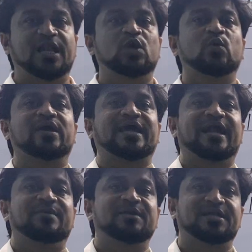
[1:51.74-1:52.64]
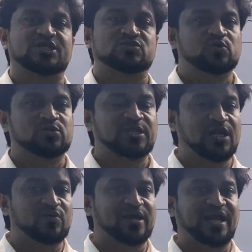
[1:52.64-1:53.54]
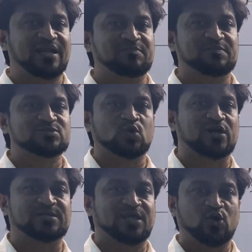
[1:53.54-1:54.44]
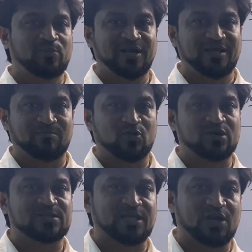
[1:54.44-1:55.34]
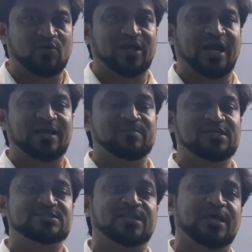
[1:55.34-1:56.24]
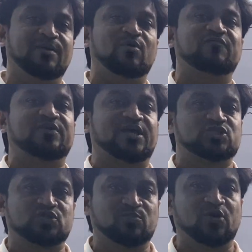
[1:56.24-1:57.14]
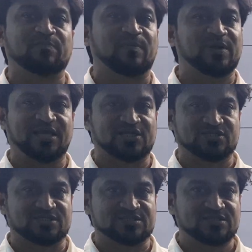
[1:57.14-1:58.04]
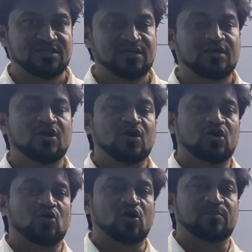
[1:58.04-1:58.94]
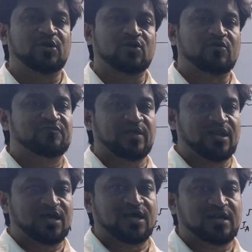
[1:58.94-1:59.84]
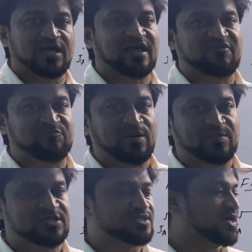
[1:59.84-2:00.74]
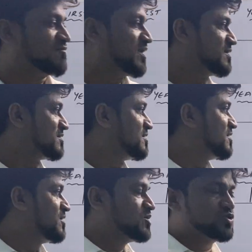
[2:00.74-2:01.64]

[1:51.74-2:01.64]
Telugu Academy textbook. Telugu Academy is not Telugu medium book. Telugu Academy is name of textbook publication. Government of Telangana have published that one.